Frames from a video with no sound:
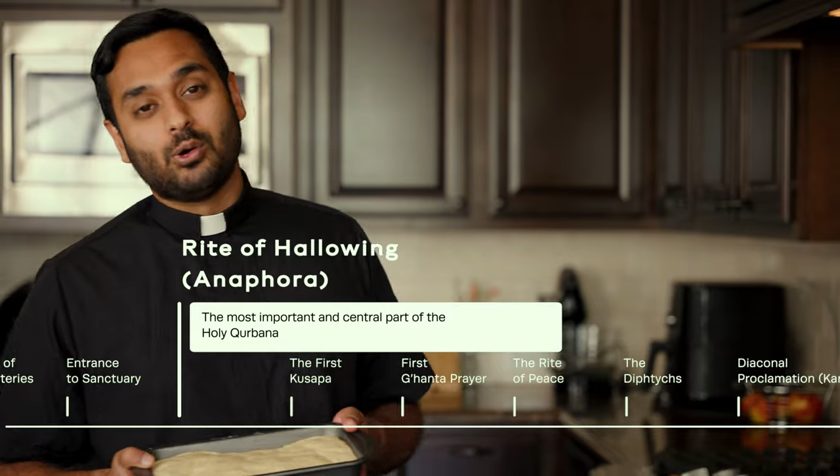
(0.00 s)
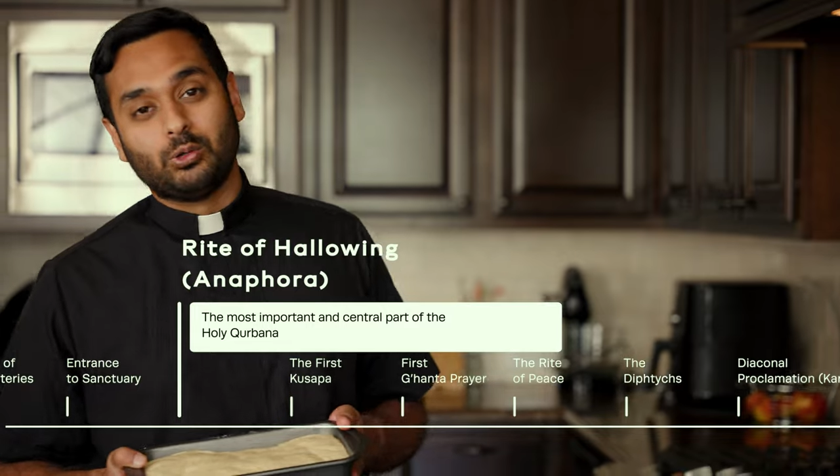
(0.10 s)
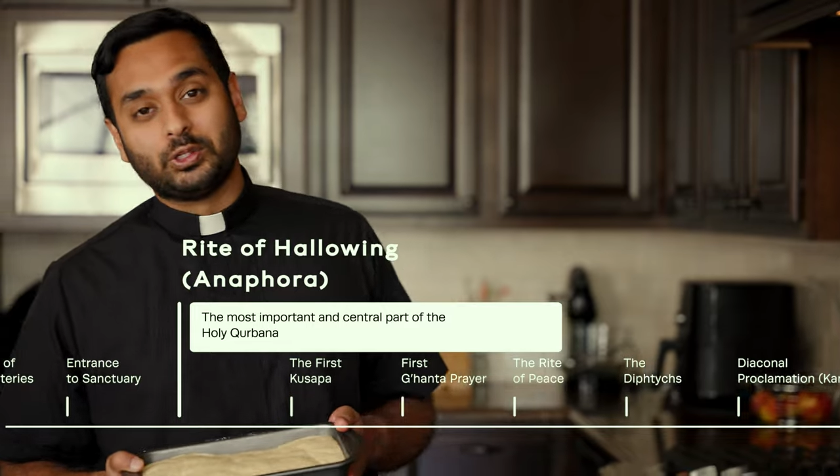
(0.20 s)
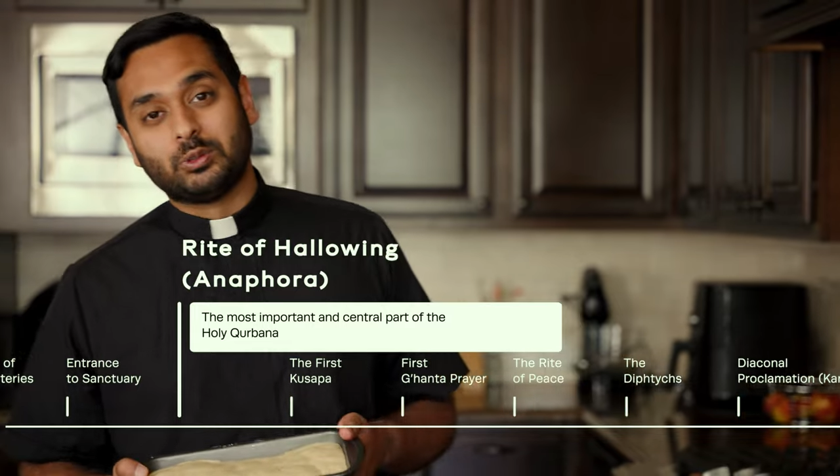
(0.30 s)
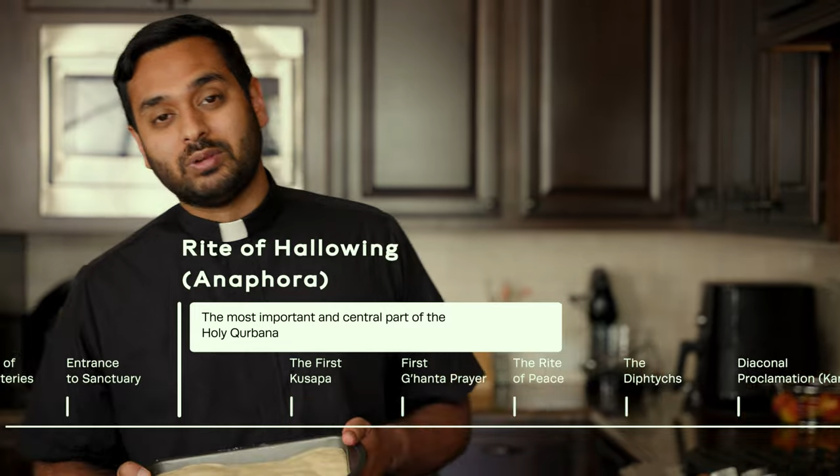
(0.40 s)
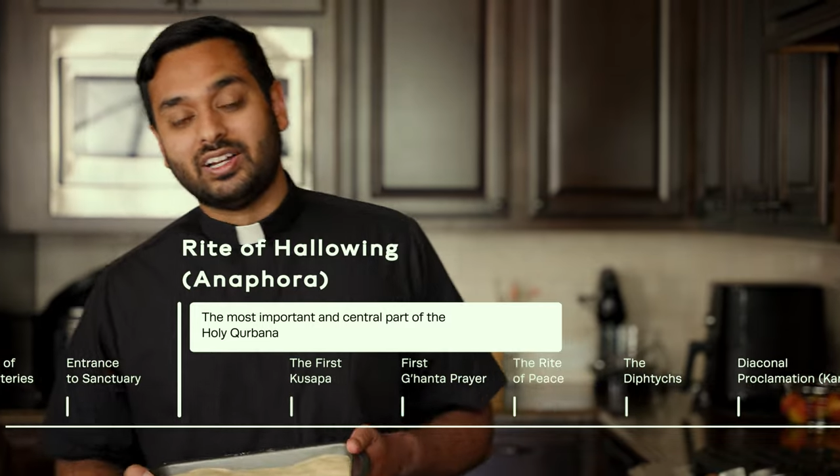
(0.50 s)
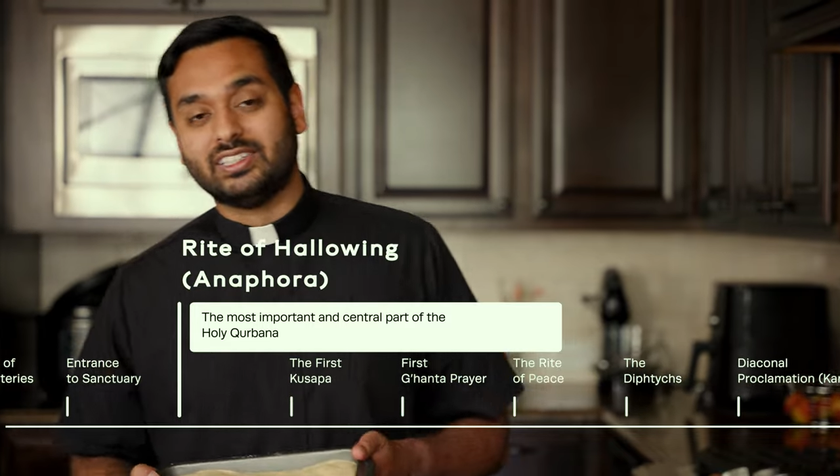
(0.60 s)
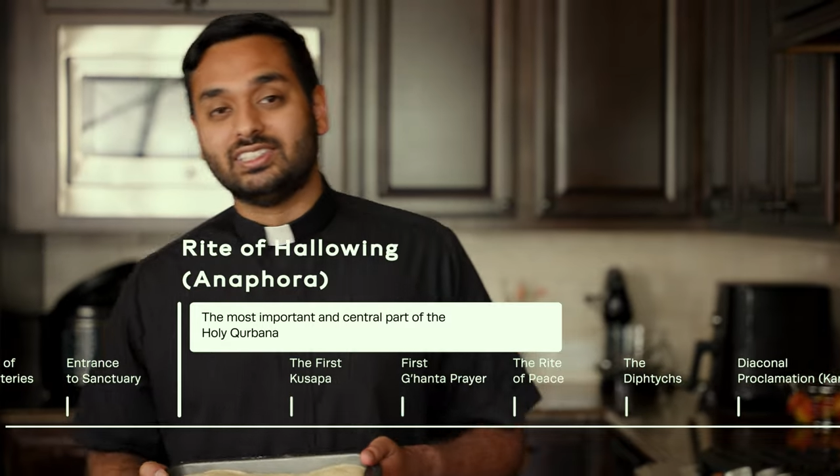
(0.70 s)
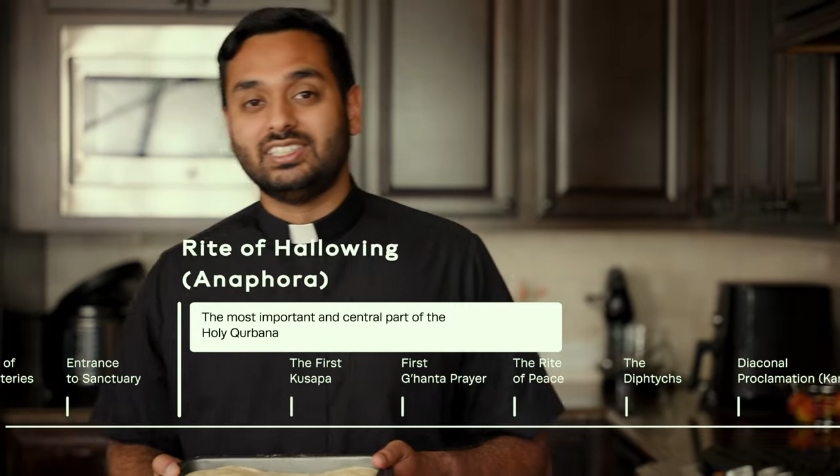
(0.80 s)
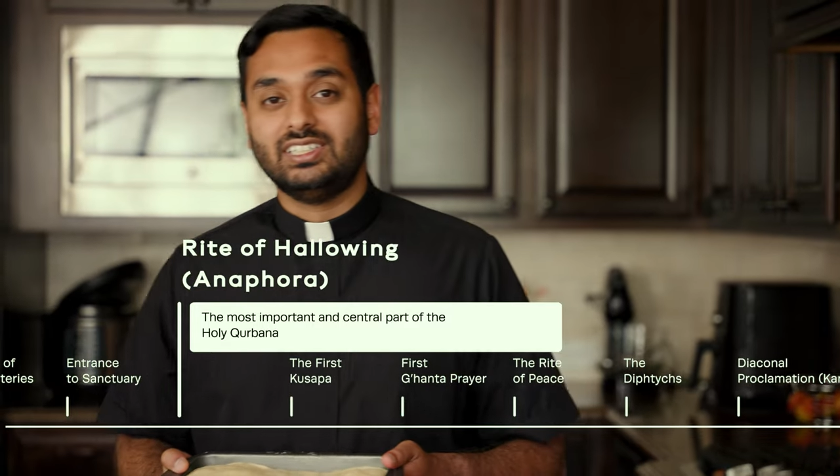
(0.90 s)
the Holy Qurbana.
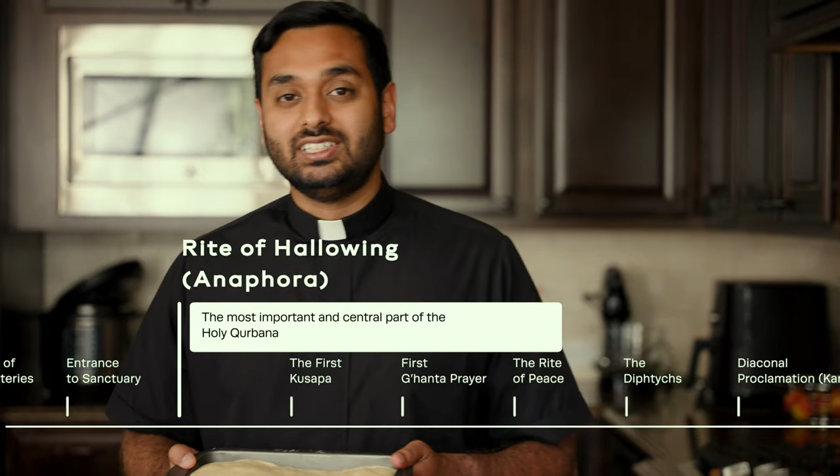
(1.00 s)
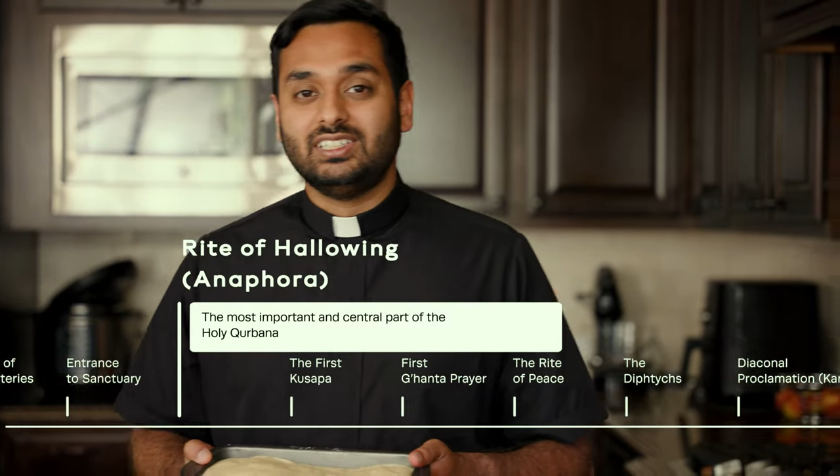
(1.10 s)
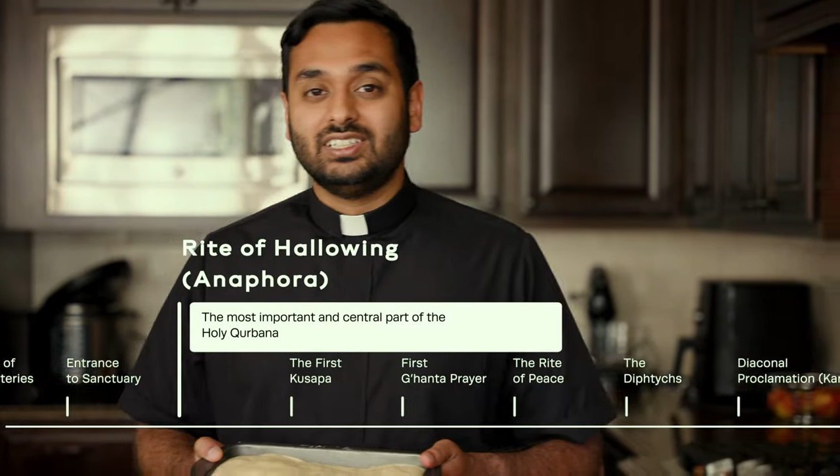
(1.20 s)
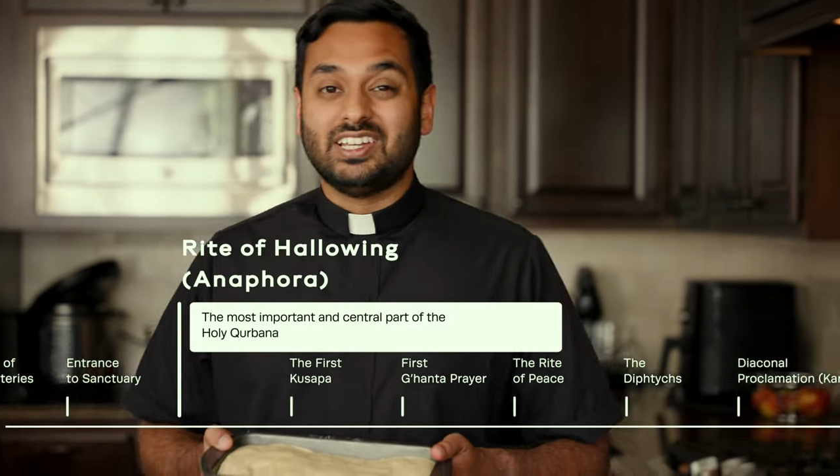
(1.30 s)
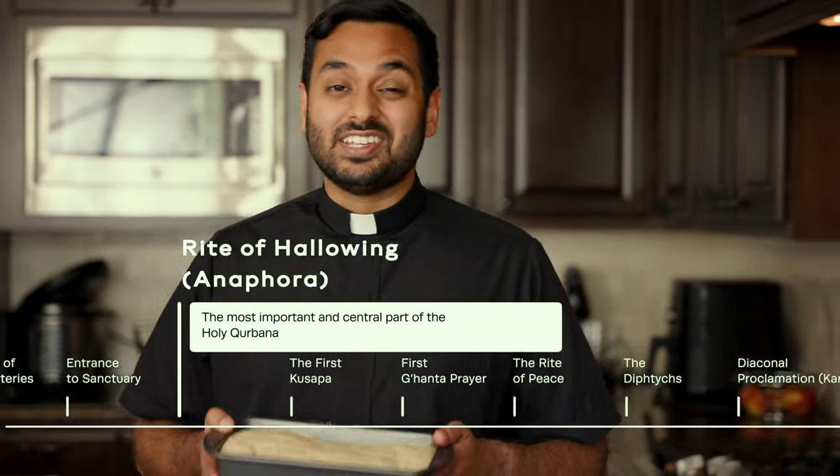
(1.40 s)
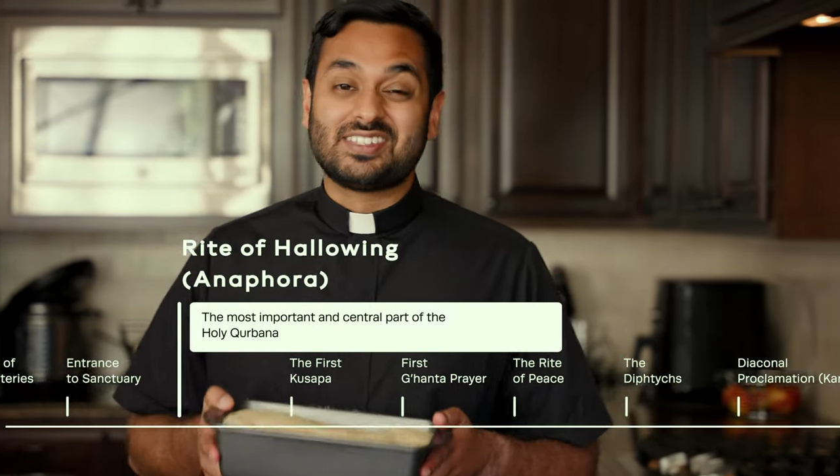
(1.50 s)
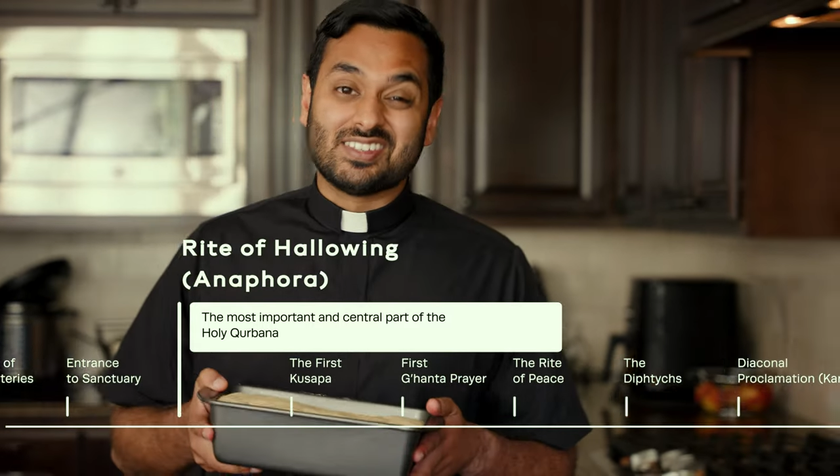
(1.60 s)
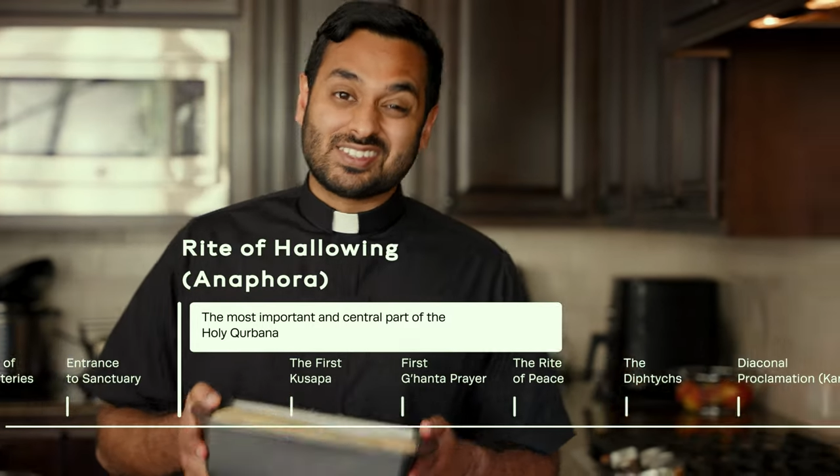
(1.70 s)
It is the